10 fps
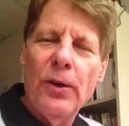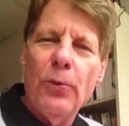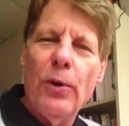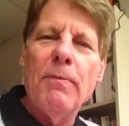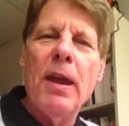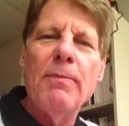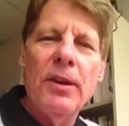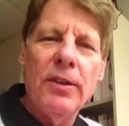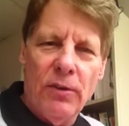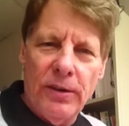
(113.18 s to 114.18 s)
we may
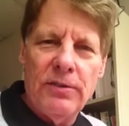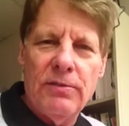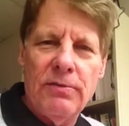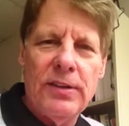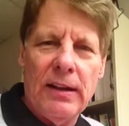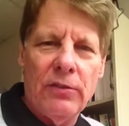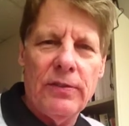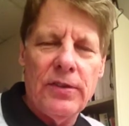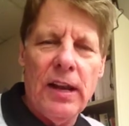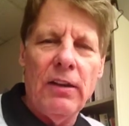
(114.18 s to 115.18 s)
be the only seller
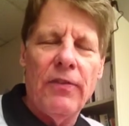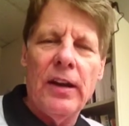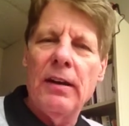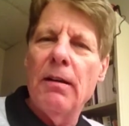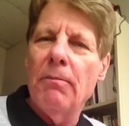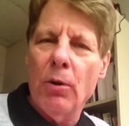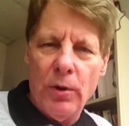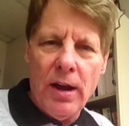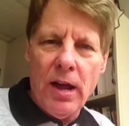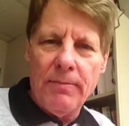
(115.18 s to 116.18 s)
of cellophane, but
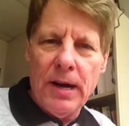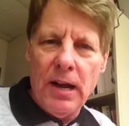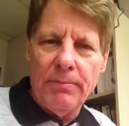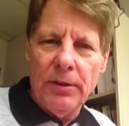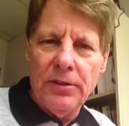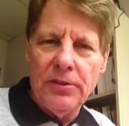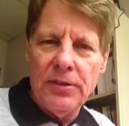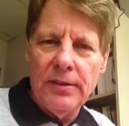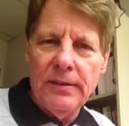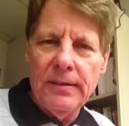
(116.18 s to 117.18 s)
we're not a monopolist.
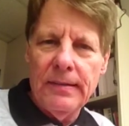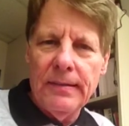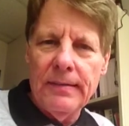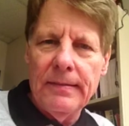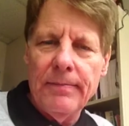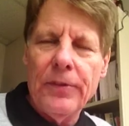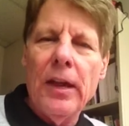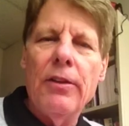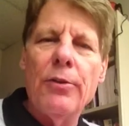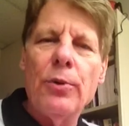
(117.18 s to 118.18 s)

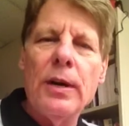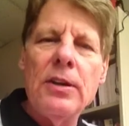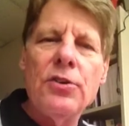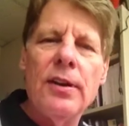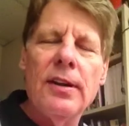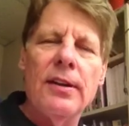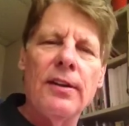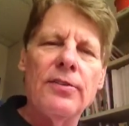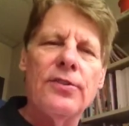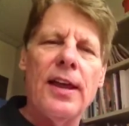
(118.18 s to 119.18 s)
The reason
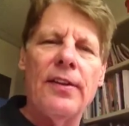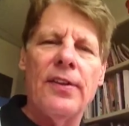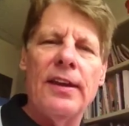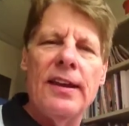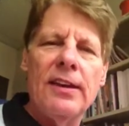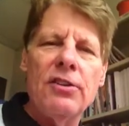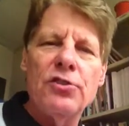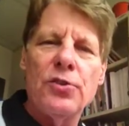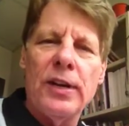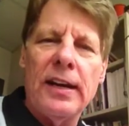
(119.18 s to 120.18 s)
is that the
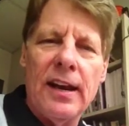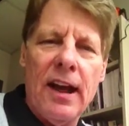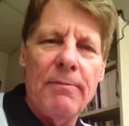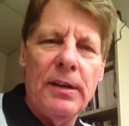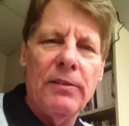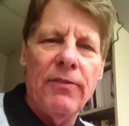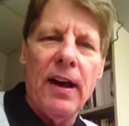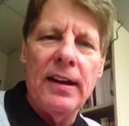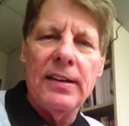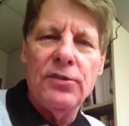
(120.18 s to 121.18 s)
industry cannot be
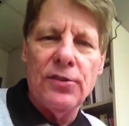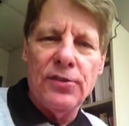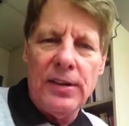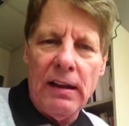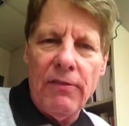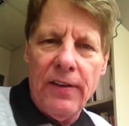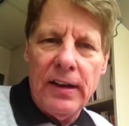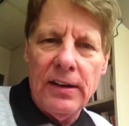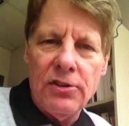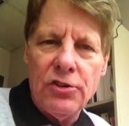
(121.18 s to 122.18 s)
defined as the
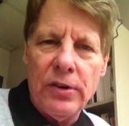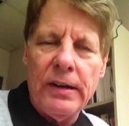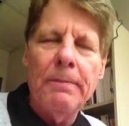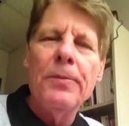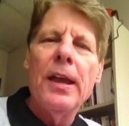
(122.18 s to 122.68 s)
cellophane industry.